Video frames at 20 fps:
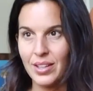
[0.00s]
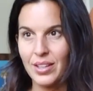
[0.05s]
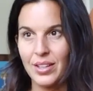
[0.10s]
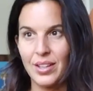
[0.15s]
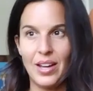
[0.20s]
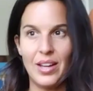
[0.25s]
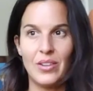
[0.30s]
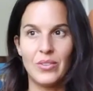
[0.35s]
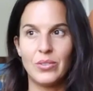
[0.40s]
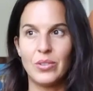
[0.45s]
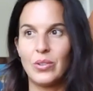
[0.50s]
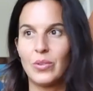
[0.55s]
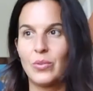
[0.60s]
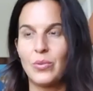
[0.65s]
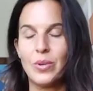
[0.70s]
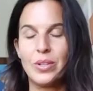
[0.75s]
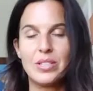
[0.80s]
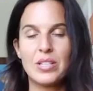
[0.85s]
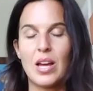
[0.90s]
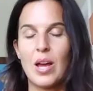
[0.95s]
I don't know what
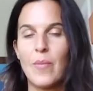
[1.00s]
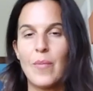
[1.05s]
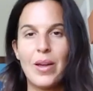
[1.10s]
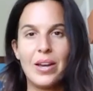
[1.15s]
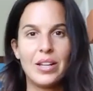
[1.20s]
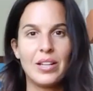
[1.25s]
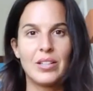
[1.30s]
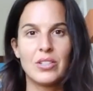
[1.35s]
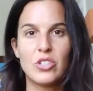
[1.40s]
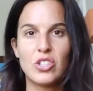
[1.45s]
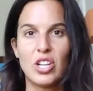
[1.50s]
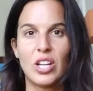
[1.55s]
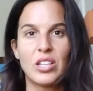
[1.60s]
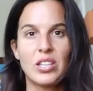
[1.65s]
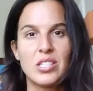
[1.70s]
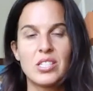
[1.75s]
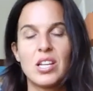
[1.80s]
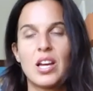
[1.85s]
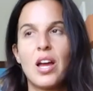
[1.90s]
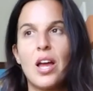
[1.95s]
time, I didn't check the
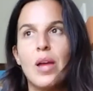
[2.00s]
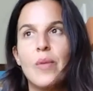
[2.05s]
time,